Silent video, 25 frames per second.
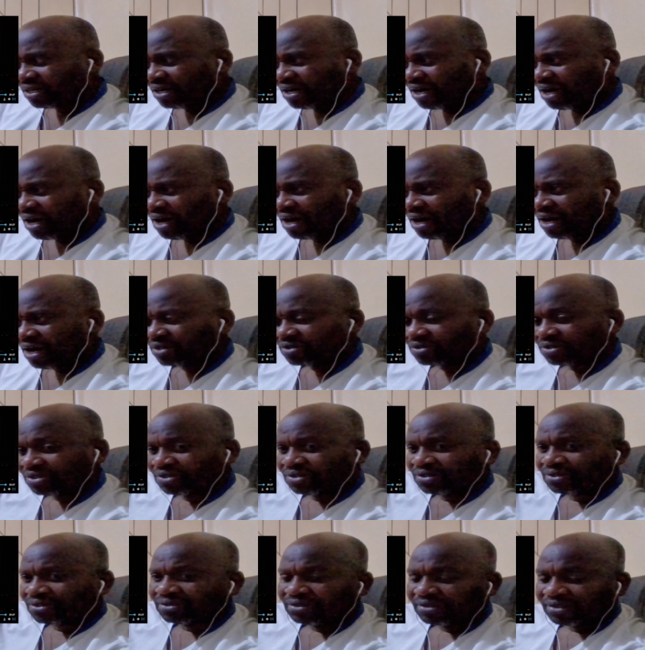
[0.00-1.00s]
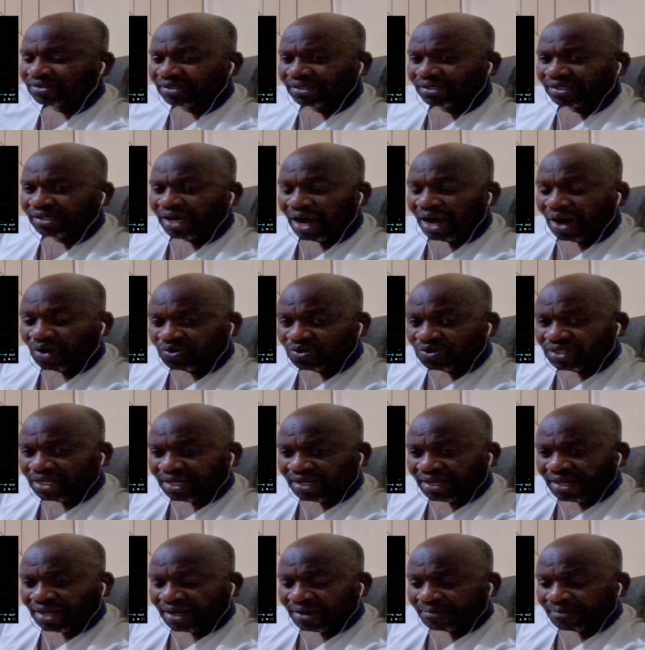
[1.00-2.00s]
uh, you know
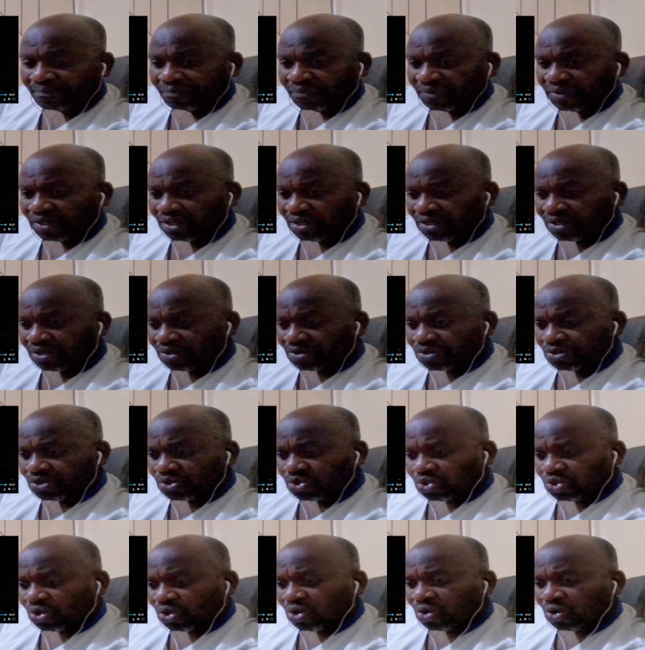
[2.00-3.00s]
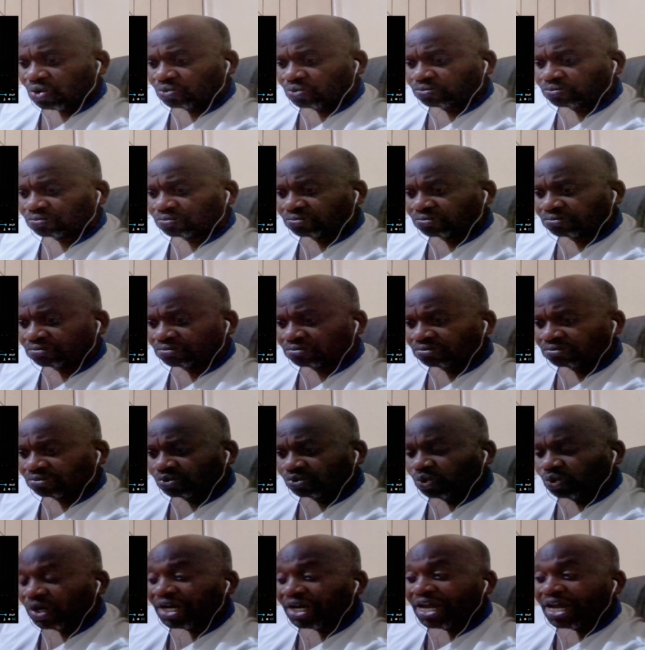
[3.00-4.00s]
outside there. So
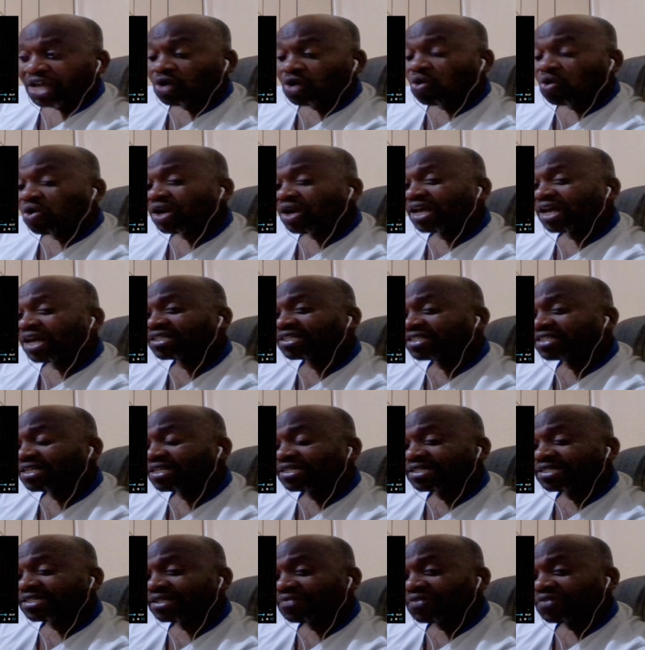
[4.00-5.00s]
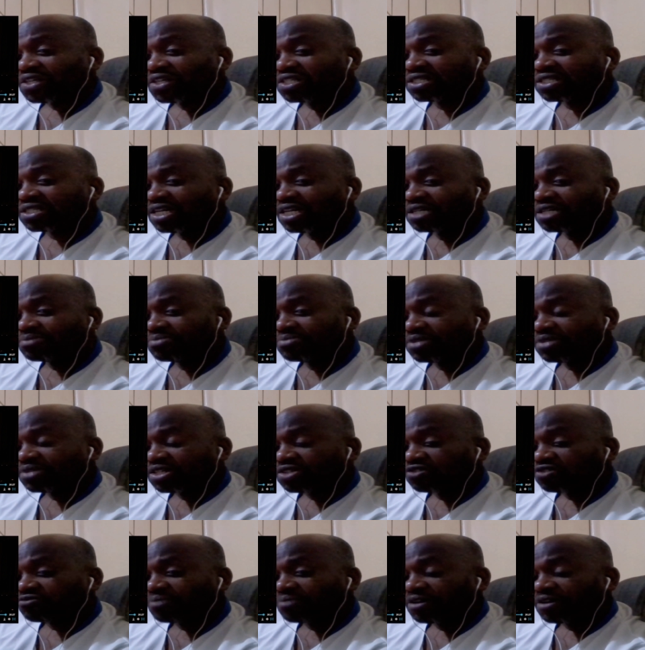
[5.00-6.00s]
when I connected the
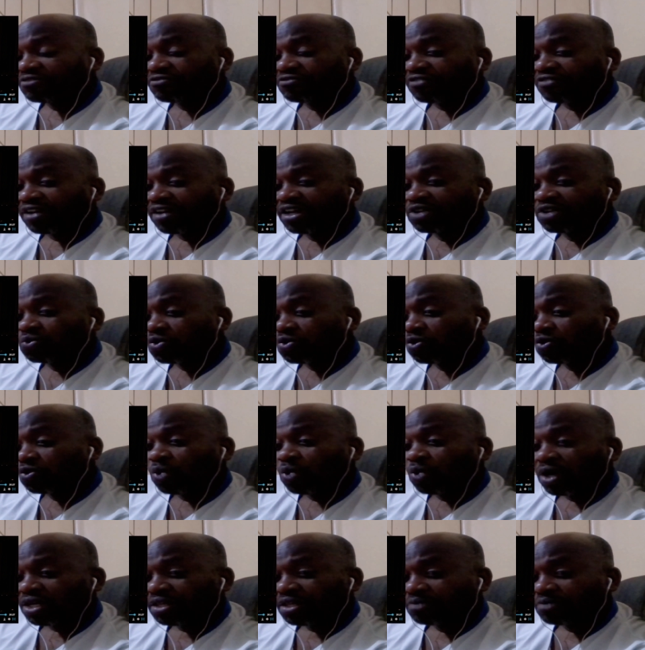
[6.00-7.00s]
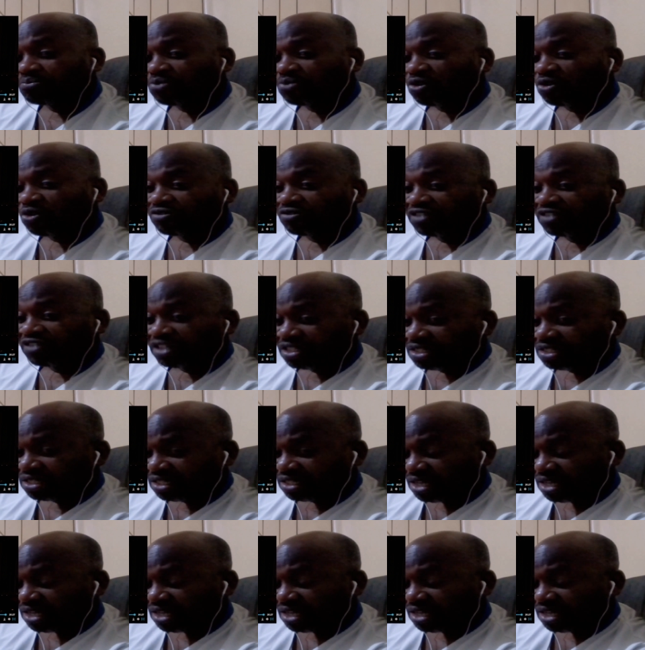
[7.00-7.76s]
statement of my friend with what the prophet is